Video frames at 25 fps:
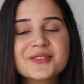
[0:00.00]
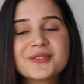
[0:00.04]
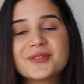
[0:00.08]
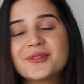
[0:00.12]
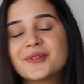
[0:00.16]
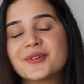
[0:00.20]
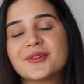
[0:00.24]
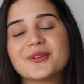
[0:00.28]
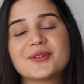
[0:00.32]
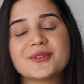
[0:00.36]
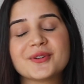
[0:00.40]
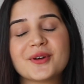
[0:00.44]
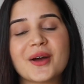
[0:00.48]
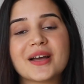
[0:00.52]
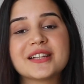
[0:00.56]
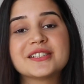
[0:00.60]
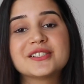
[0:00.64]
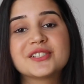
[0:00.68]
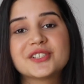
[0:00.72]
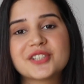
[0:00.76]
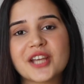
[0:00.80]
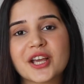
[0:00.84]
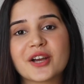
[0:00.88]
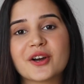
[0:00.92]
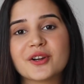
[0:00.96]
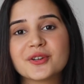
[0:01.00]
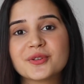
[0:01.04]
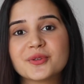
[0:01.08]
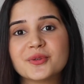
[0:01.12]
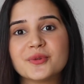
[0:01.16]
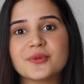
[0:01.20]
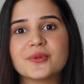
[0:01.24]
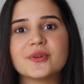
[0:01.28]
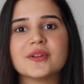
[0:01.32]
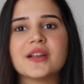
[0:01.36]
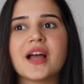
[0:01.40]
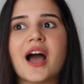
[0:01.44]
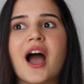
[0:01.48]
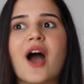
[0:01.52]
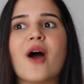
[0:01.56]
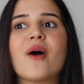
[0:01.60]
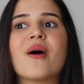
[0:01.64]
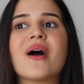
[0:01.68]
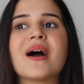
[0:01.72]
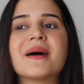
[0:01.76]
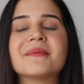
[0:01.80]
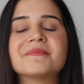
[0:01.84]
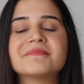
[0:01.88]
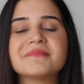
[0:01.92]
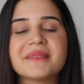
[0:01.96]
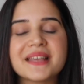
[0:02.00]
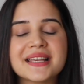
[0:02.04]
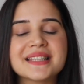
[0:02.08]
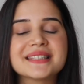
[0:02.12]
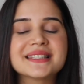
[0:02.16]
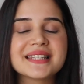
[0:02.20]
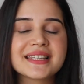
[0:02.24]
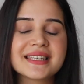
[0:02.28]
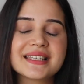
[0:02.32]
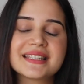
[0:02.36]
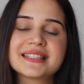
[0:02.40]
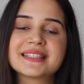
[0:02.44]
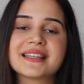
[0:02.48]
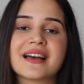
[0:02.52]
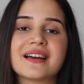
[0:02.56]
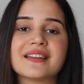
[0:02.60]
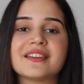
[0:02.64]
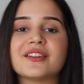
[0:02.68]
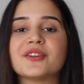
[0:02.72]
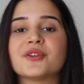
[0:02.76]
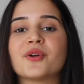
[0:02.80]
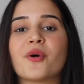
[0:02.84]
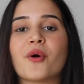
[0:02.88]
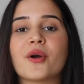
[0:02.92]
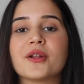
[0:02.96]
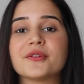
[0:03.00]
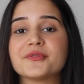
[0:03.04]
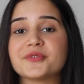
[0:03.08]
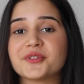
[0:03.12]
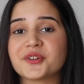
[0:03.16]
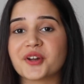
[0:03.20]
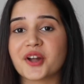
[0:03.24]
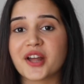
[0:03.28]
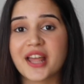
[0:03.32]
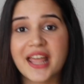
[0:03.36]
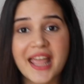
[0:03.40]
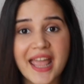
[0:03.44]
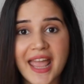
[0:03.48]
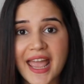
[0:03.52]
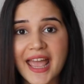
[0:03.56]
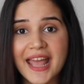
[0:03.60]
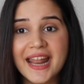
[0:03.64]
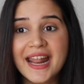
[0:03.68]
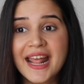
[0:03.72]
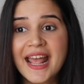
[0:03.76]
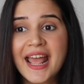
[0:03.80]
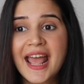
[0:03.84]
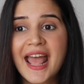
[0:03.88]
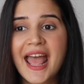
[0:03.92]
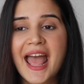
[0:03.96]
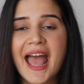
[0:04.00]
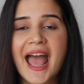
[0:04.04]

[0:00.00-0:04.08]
to go and check on Google how amazing is onion oil for our hair